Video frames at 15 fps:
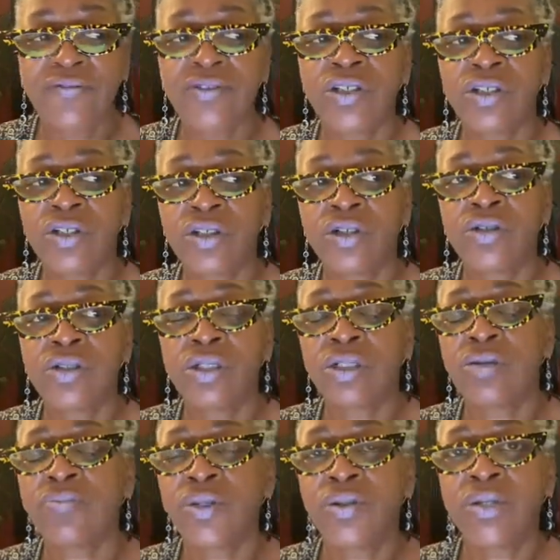to learn to
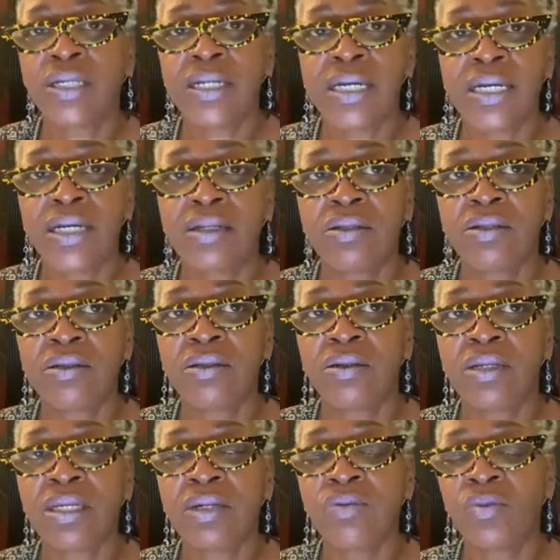communicate
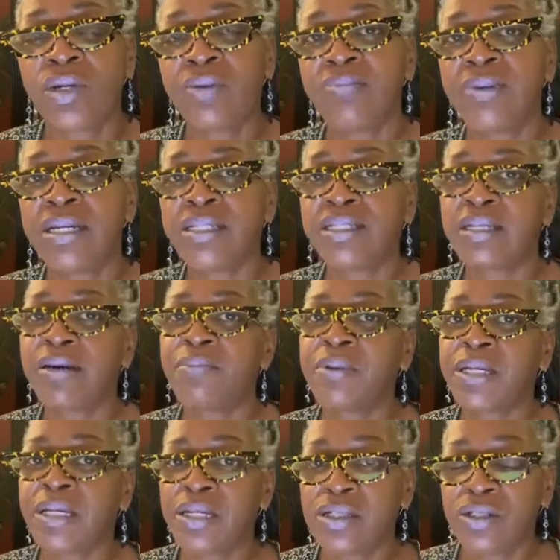in web-based
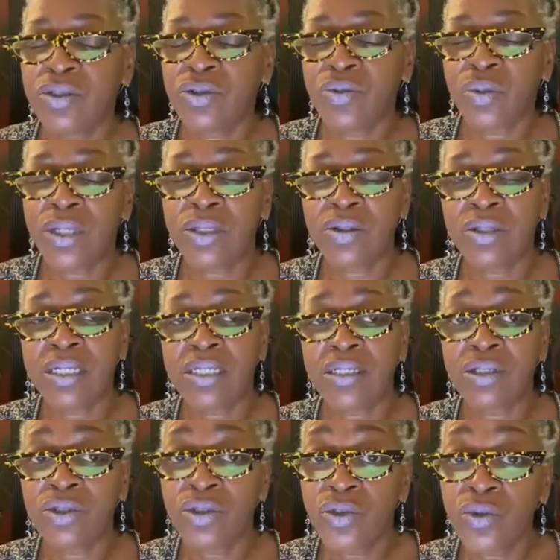applications, whether that's
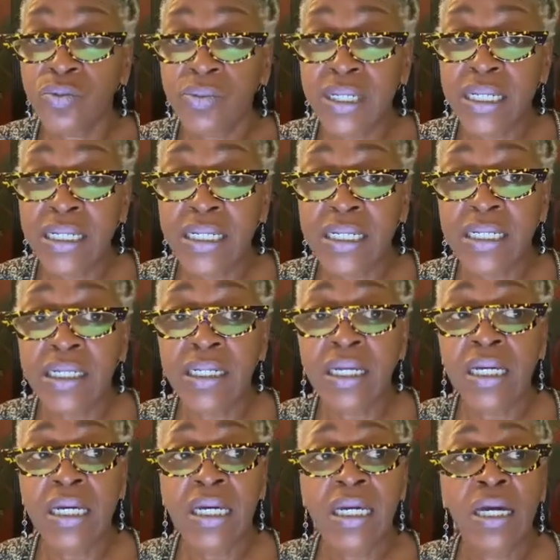a Zoom meeting
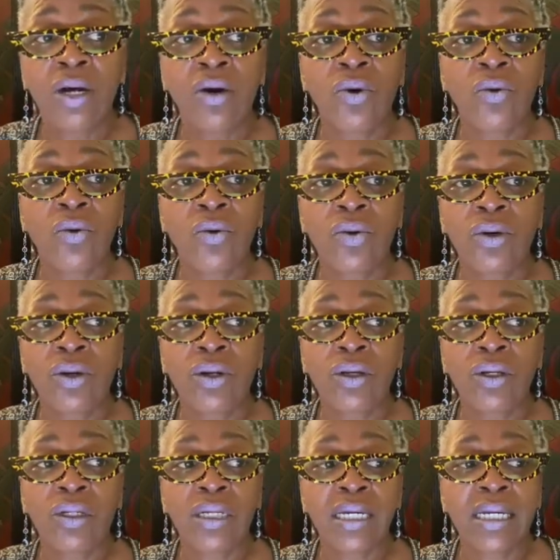
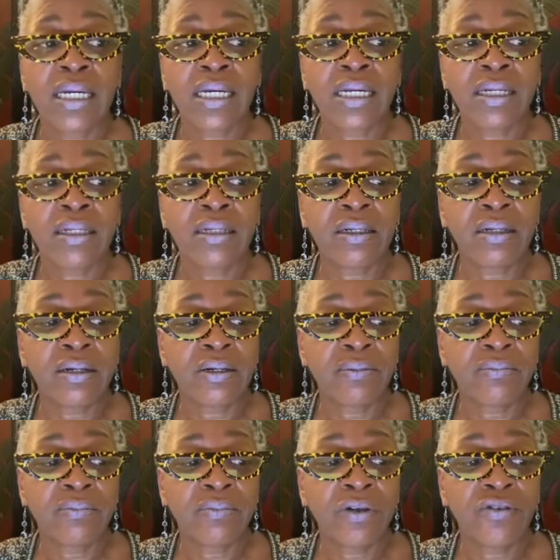or a
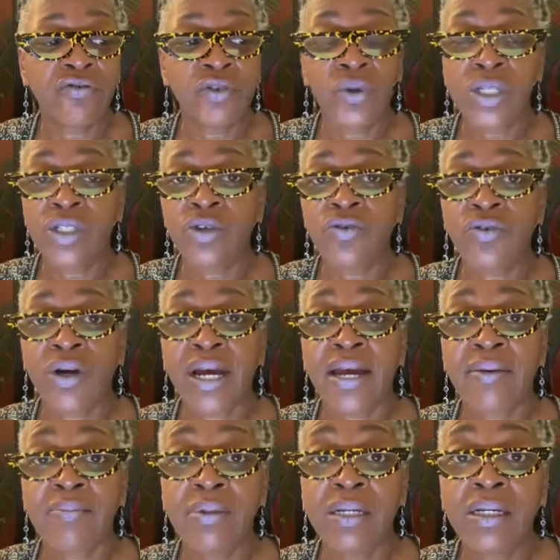voice over
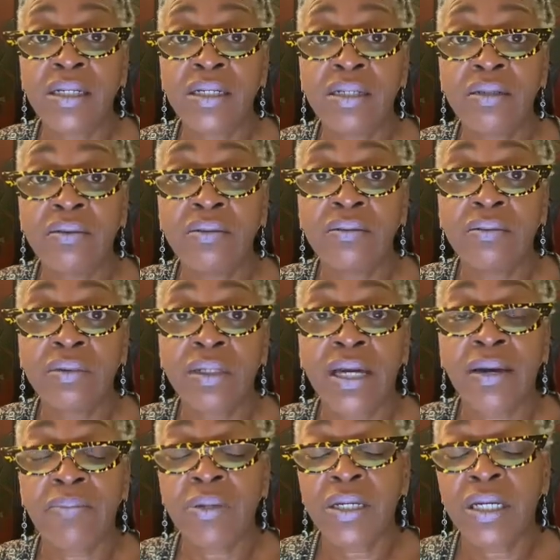IP
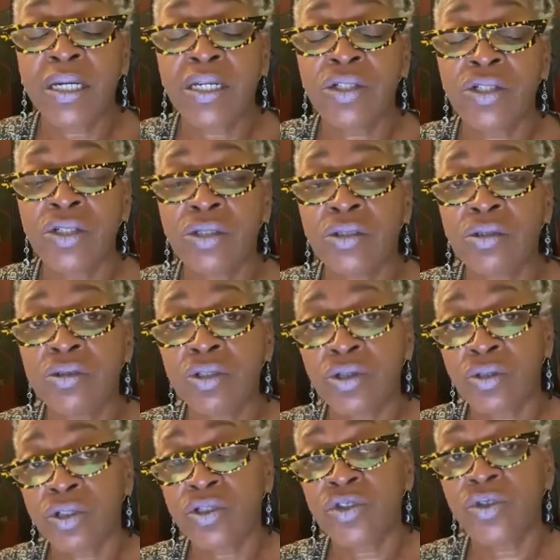application so
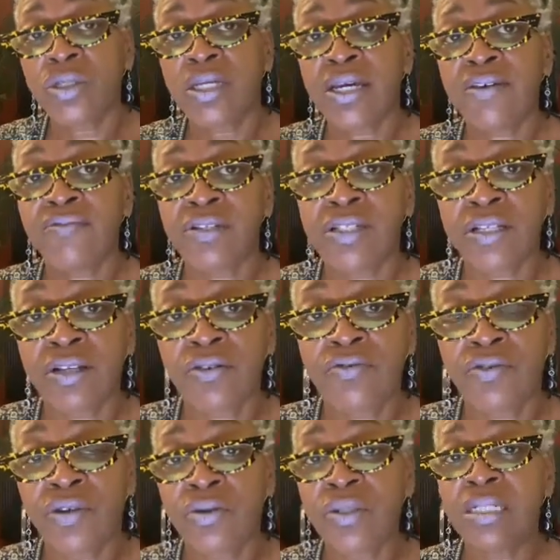that you can have a
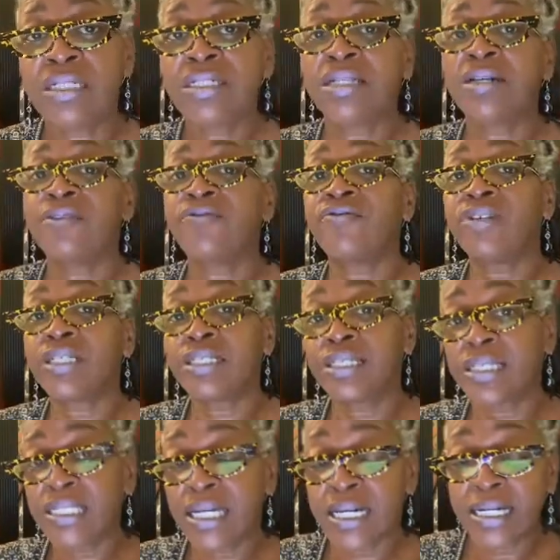telephone that is not a fixed
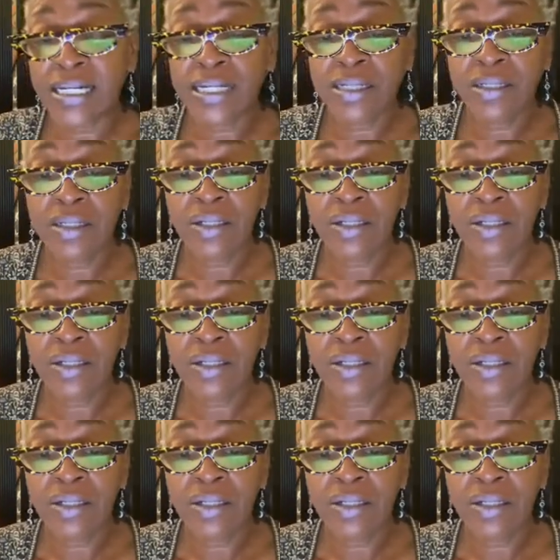line,